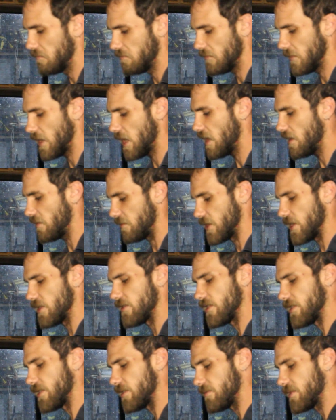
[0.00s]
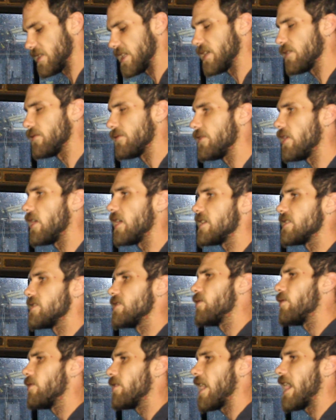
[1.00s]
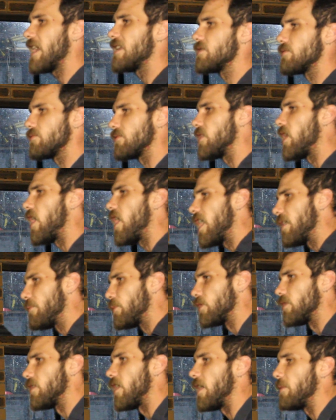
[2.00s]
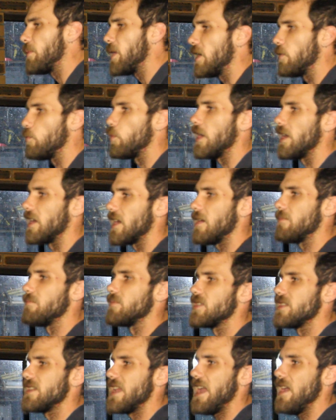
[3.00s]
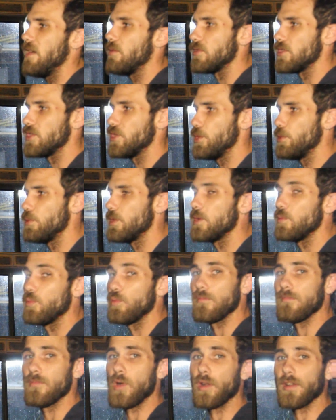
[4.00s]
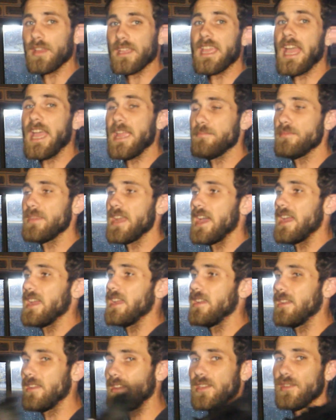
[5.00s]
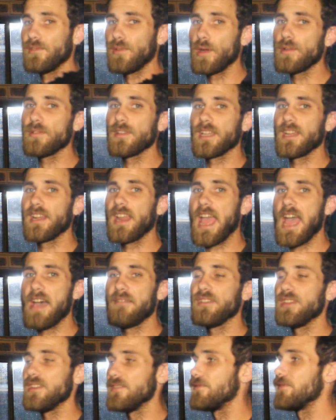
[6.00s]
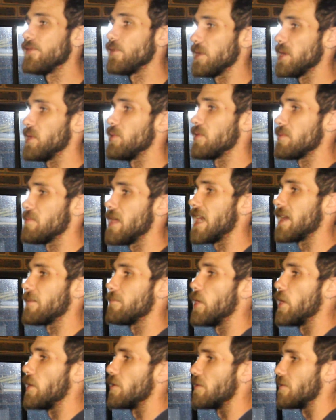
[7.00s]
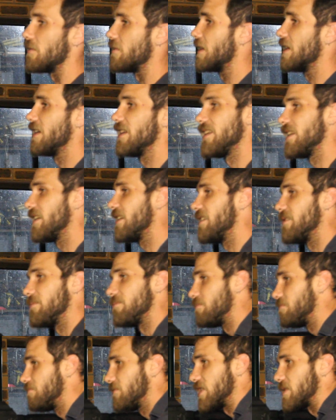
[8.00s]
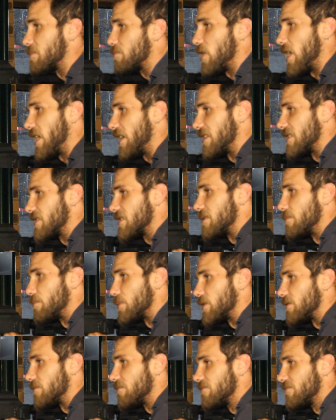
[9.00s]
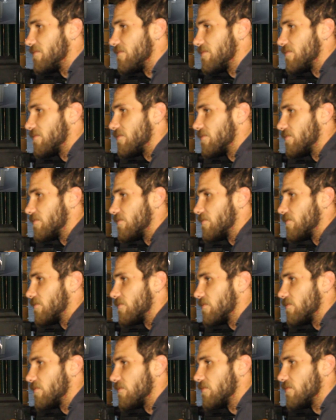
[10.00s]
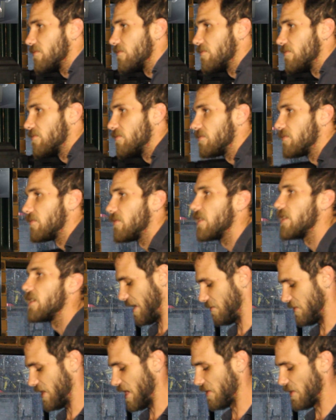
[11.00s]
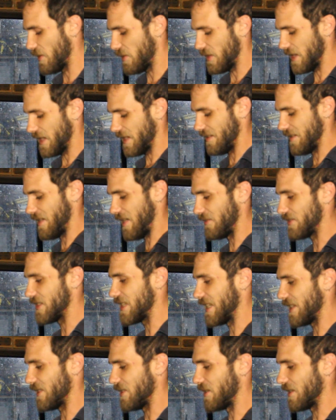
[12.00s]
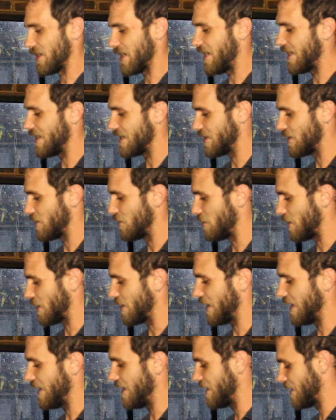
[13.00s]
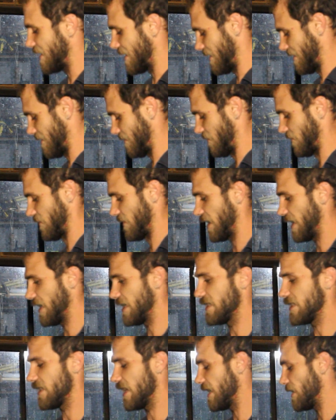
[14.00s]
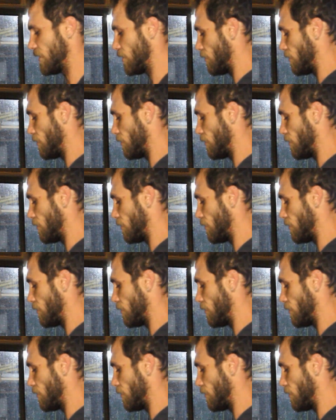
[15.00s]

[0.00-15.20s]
Yeah, so the single fire is not as reliable. I mean, when it comes down to it, on a game day, you're only going to have it in fully automatic mode. Just plain and simple. The other thing I've seen a lot of guys do with these is they